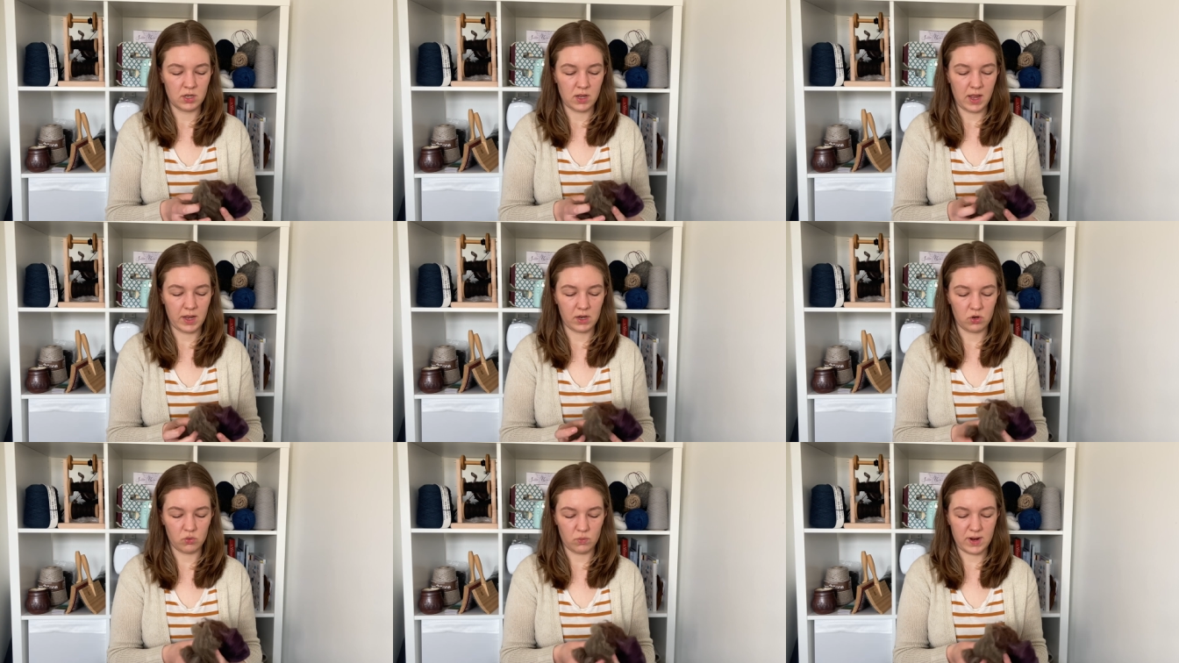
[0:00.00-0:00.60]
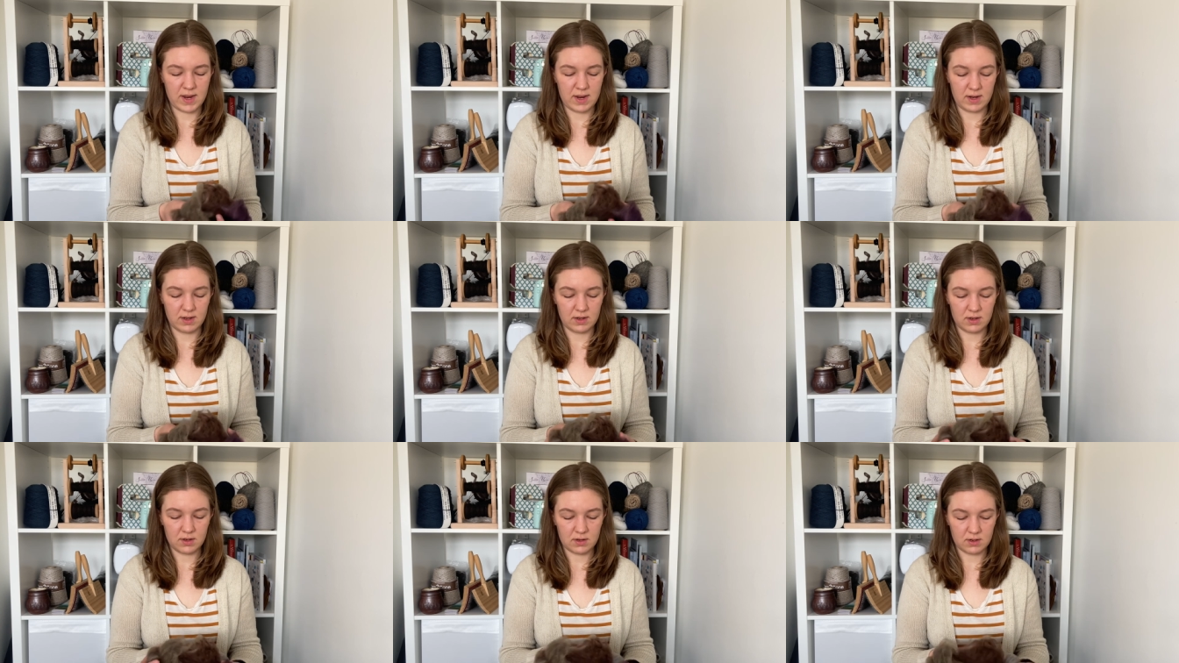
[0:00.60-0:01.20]
and
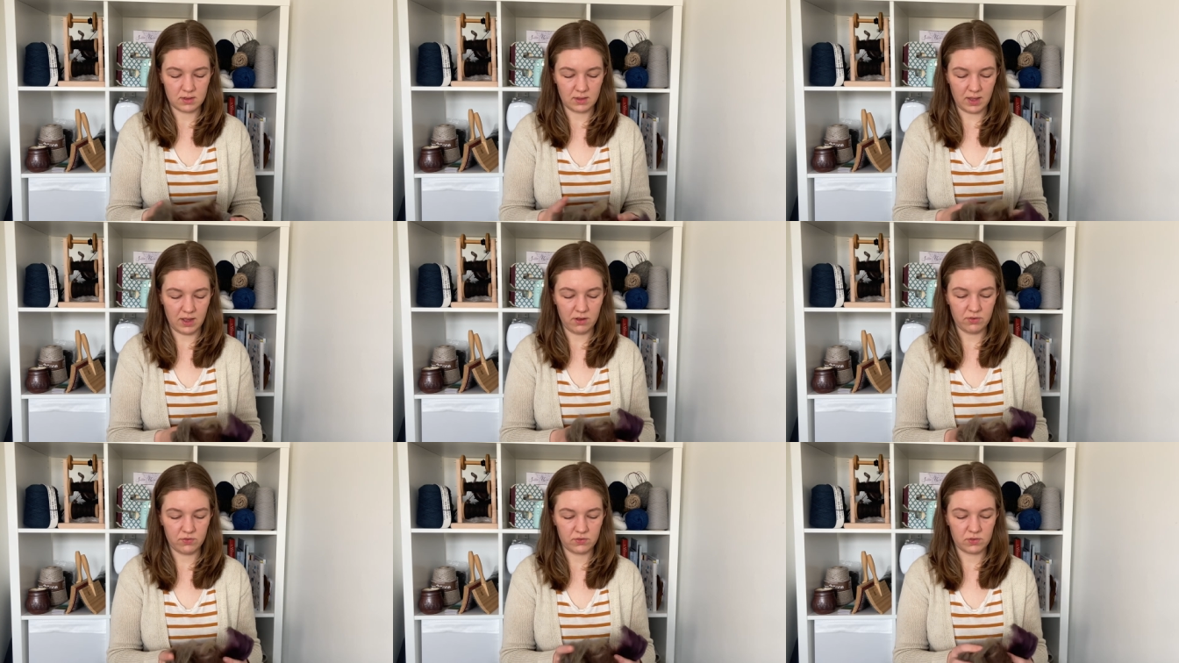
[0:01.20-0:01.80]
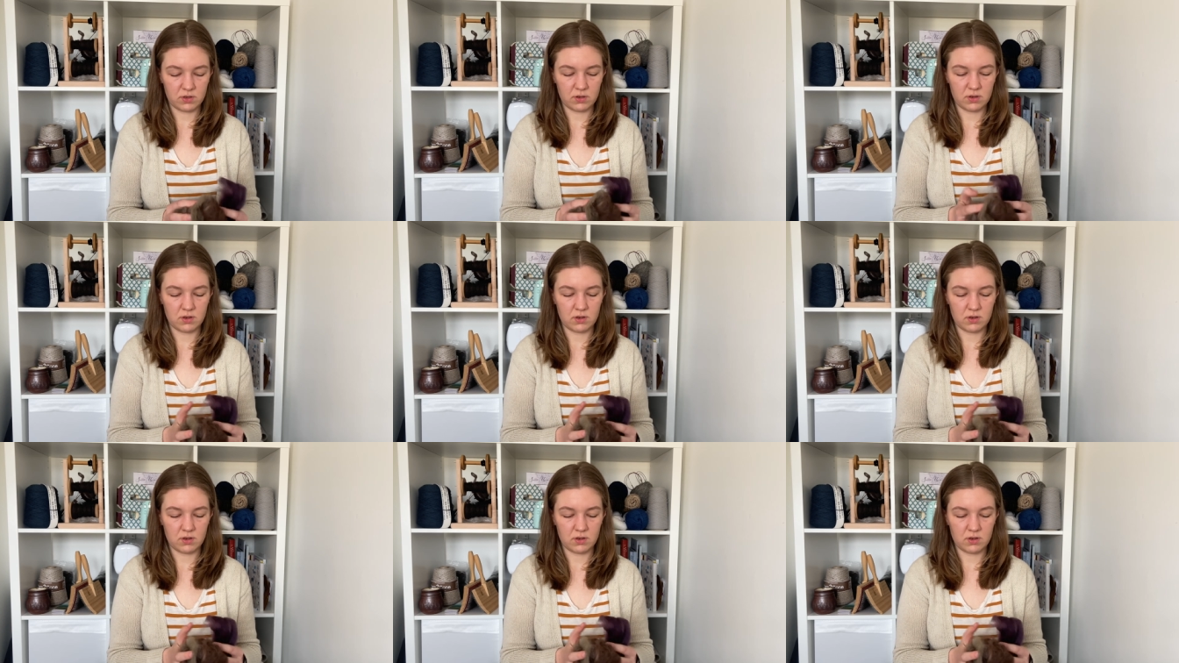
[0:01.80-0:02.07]
green left